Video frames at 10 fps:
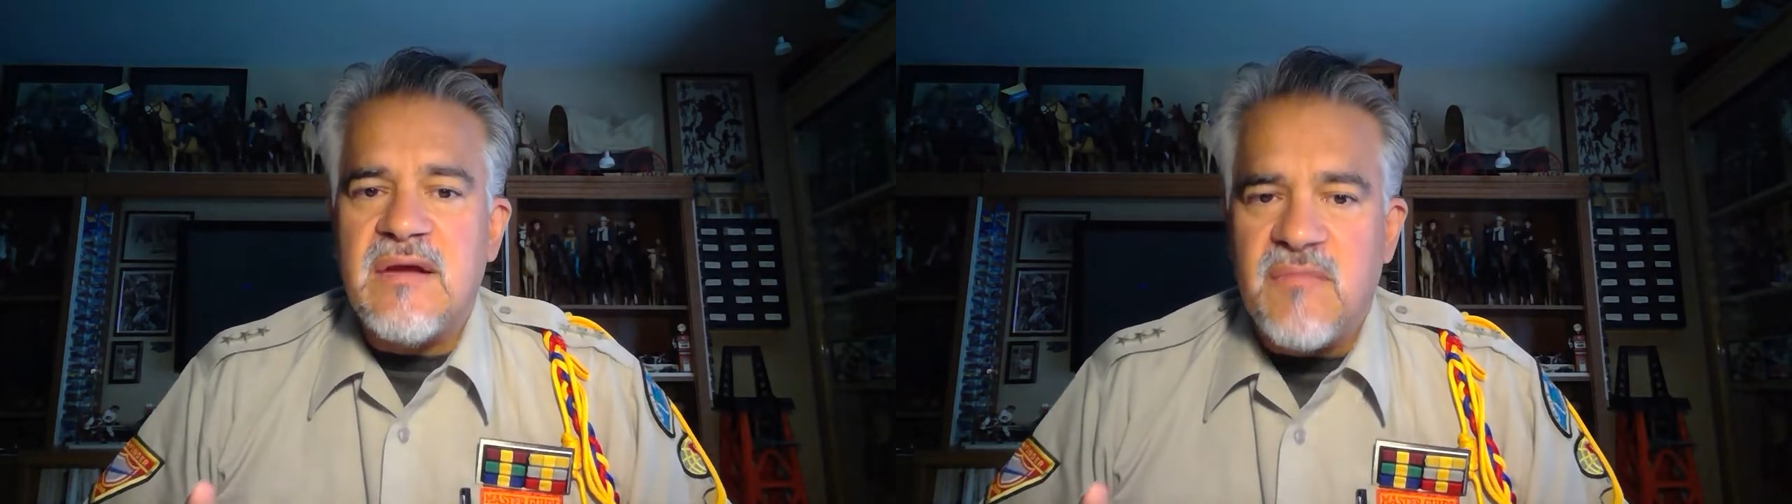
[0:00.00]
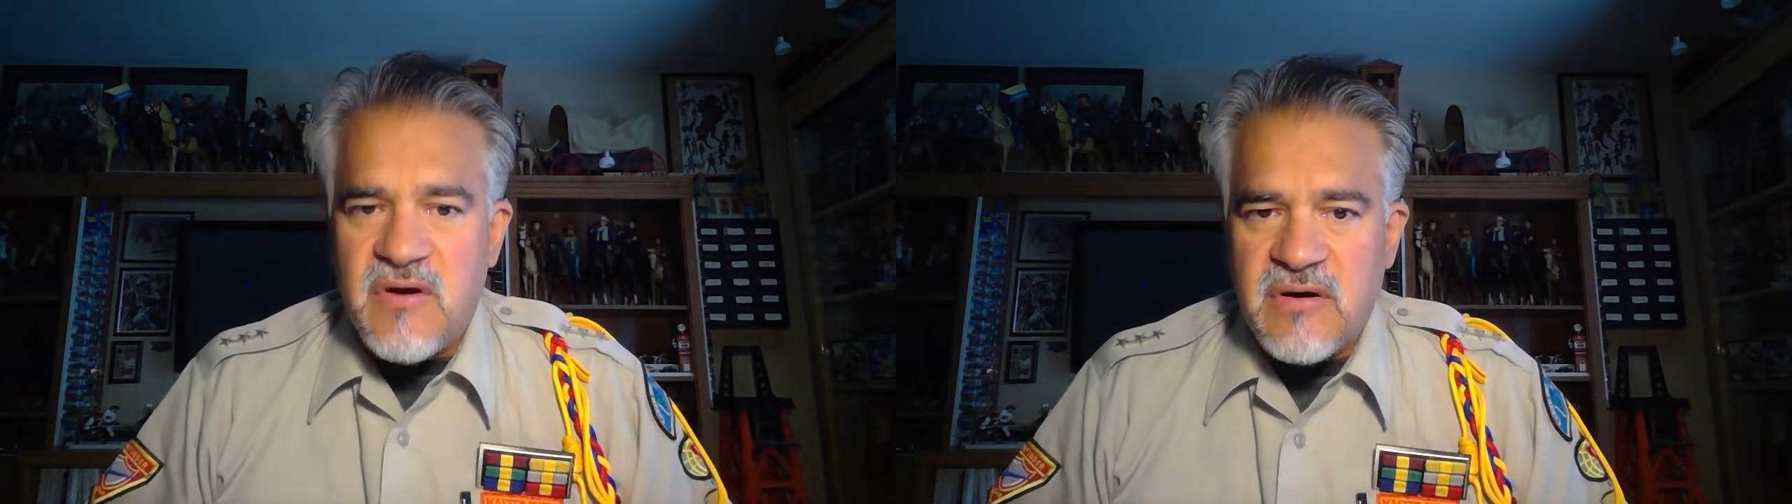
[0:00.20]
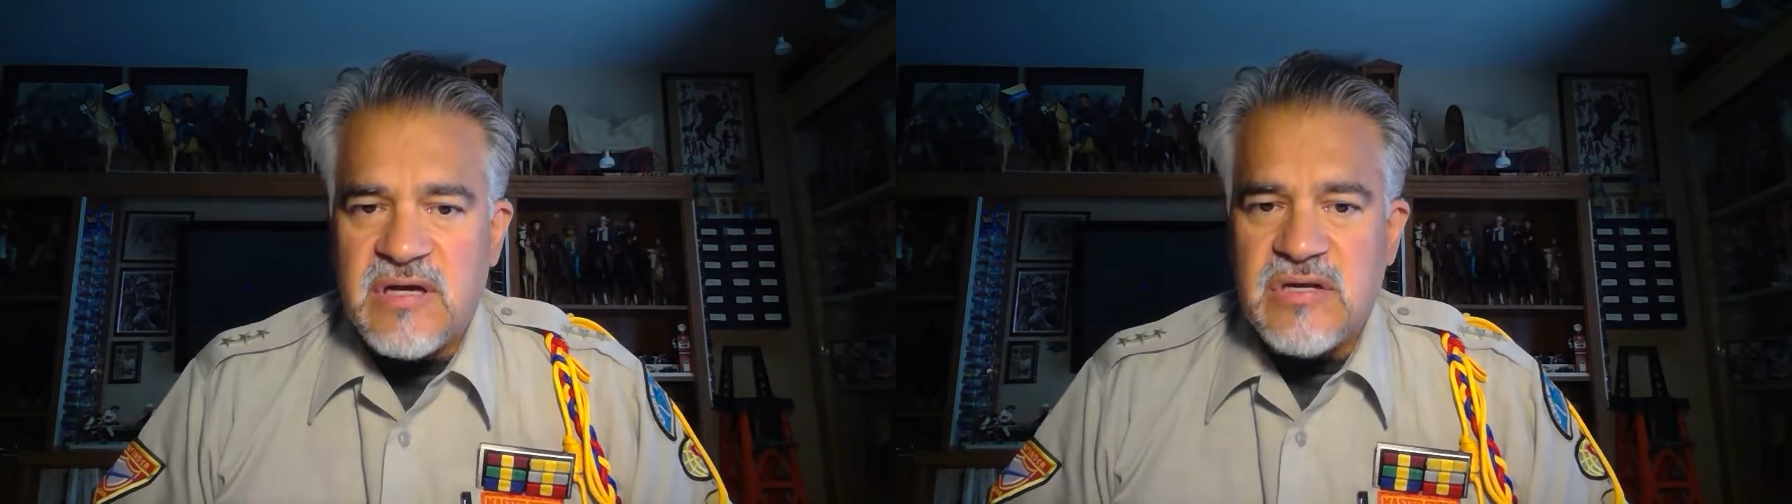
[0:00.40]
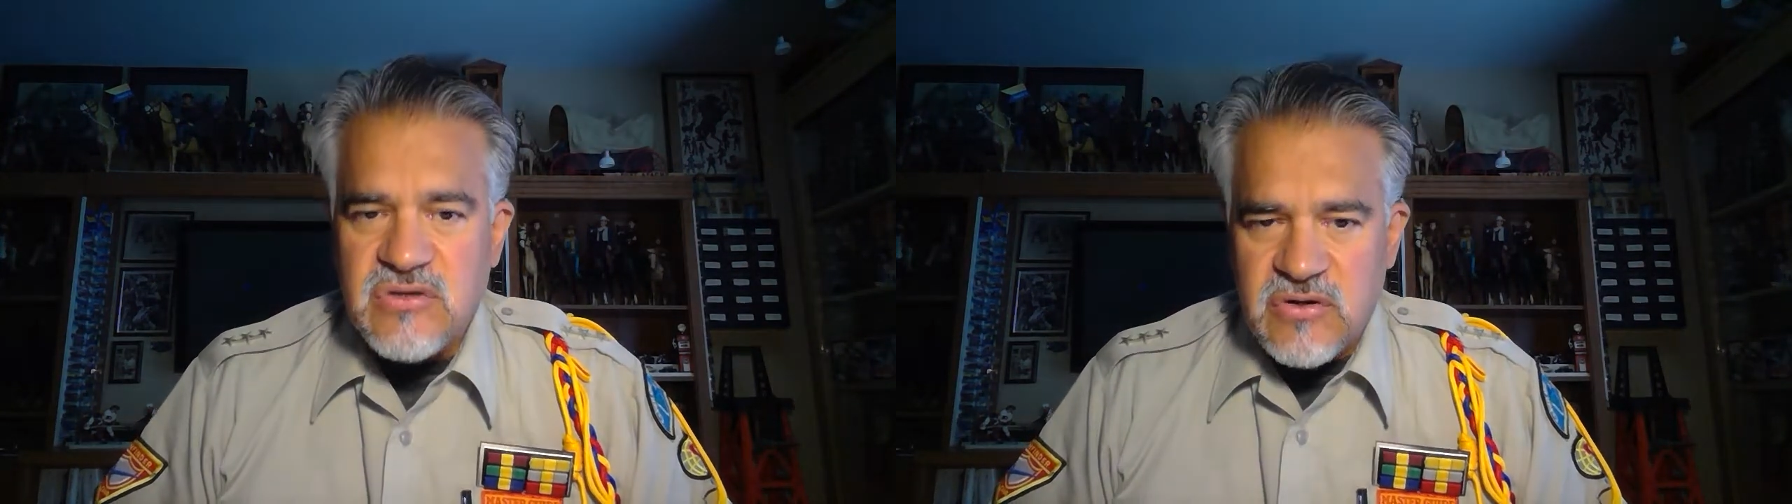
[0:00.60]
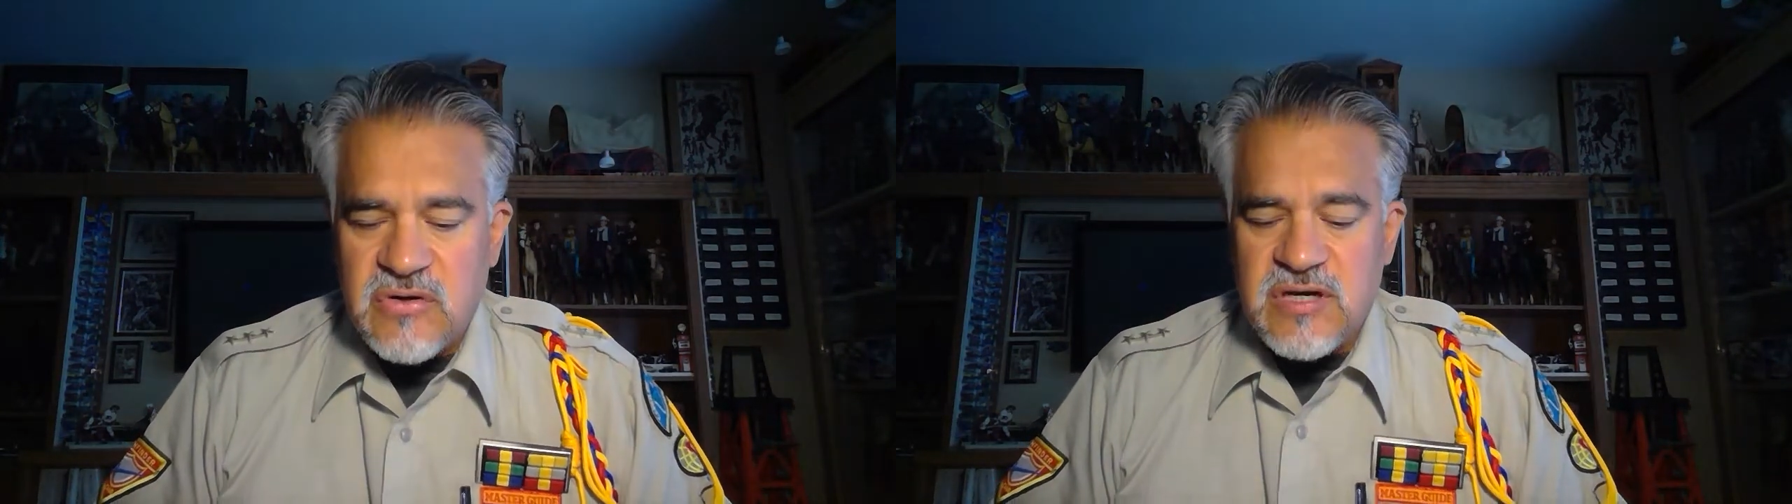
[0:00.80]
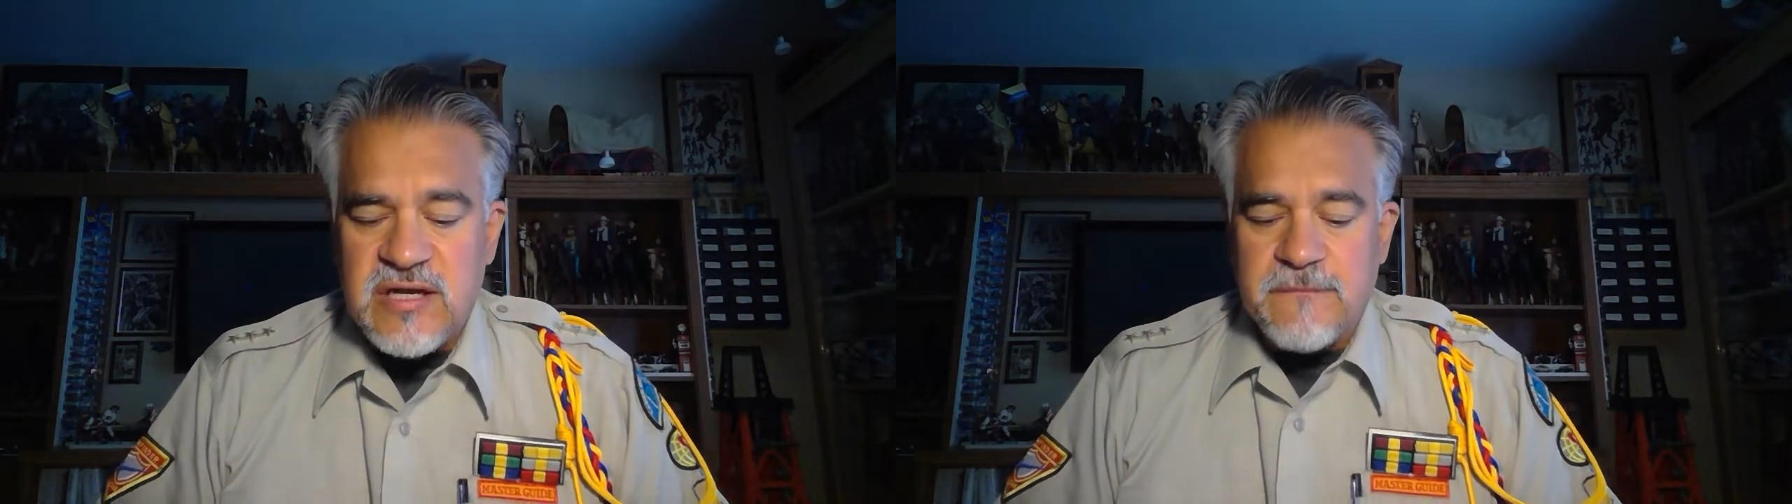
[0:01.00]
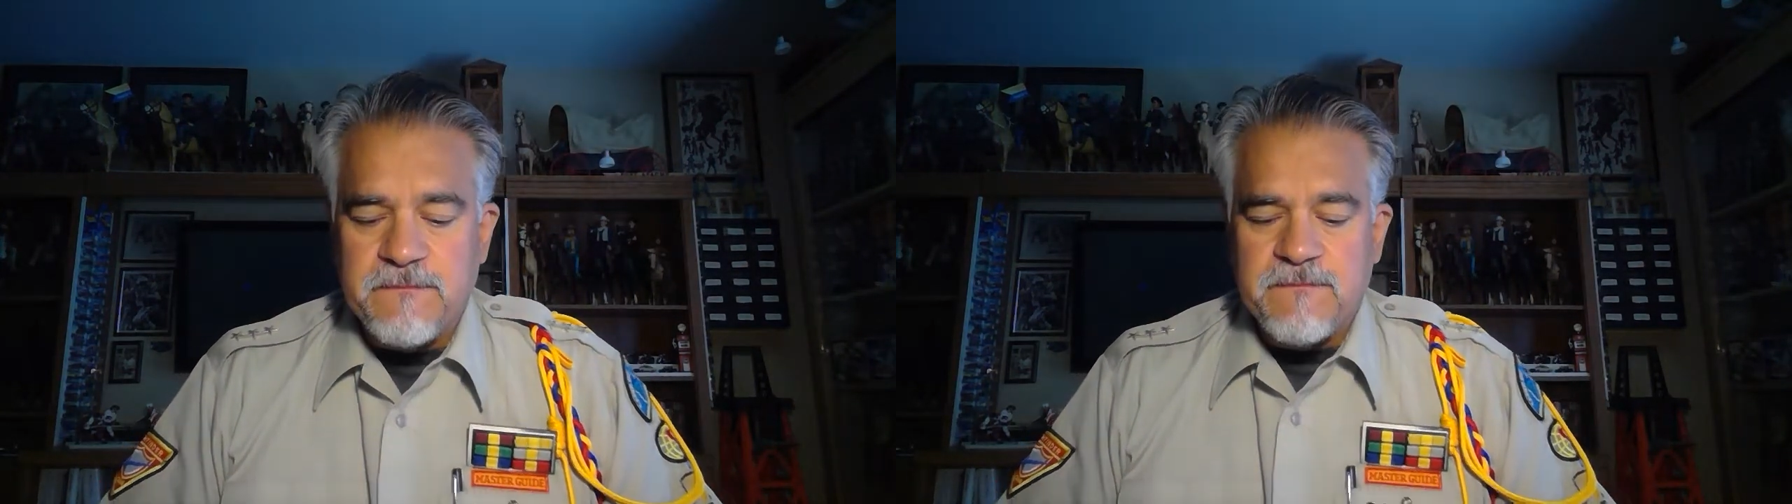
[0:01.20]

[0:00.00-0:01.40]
American Journey.